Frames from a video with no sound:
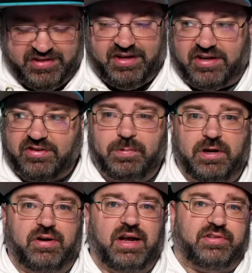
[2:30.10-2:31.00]
it does
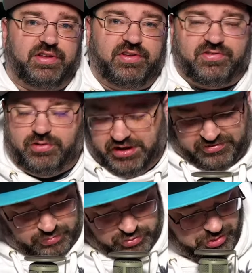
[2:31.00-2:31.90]
appear, at least
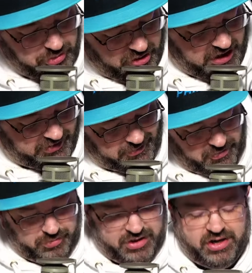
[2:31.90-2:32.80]
it's rumored at the
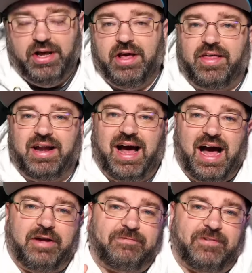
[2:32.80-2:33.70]
moment, that
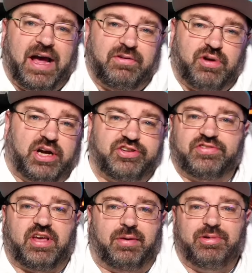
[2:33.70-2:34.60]
Hi Fi Rush
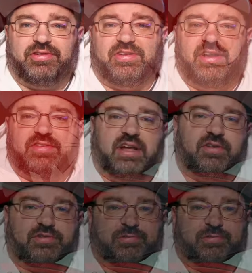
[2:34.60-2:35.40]
is coming to Nintendo